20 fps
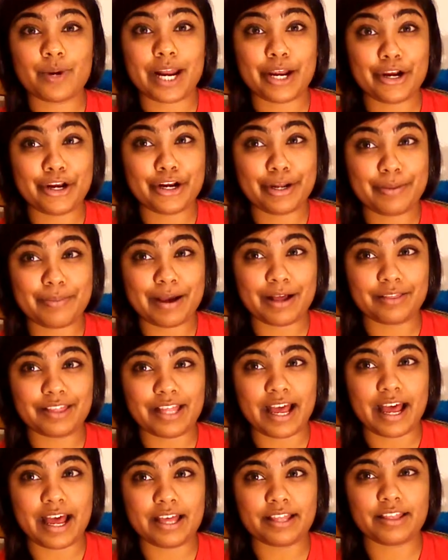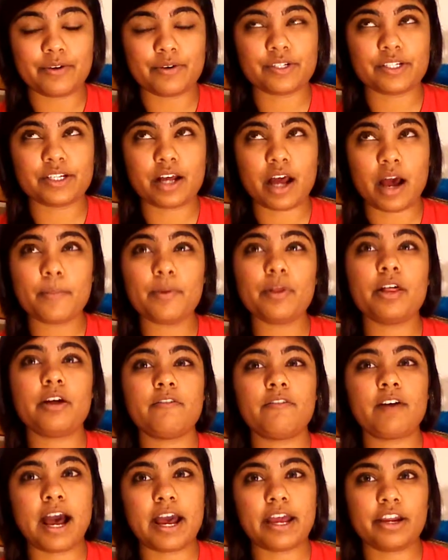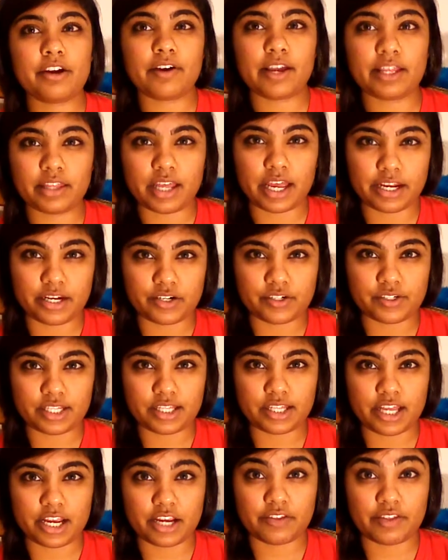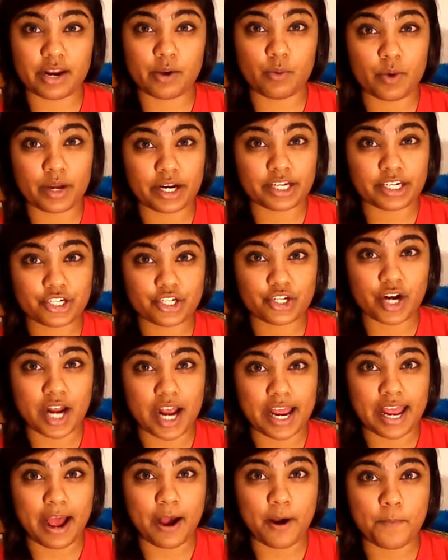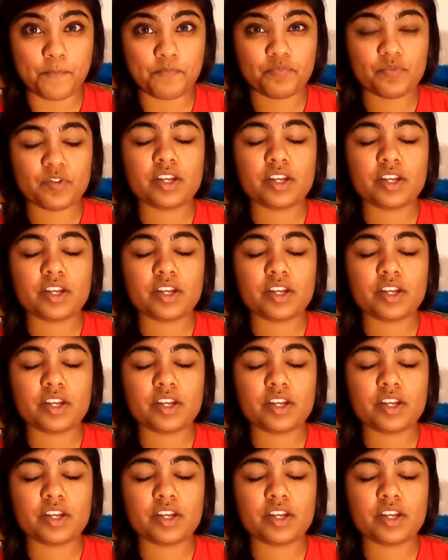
when I heard about that, there was a couple of higher end liners in there that I wanted to try out.